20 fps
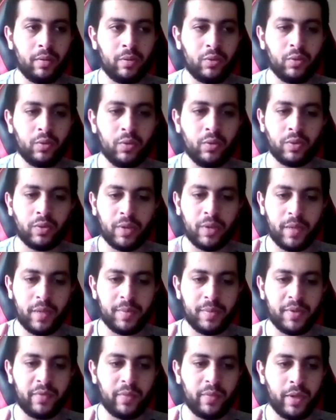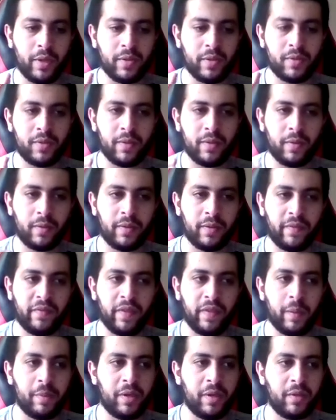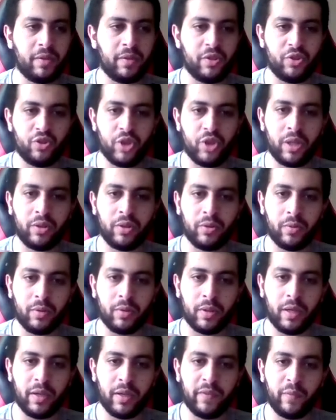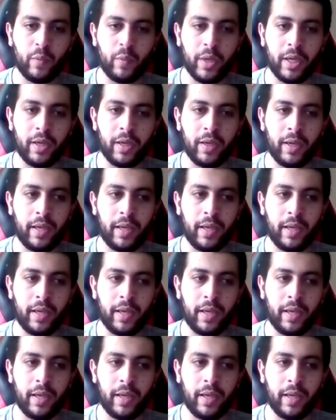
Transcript: two types of ways: the feminine, the gentle kind of way,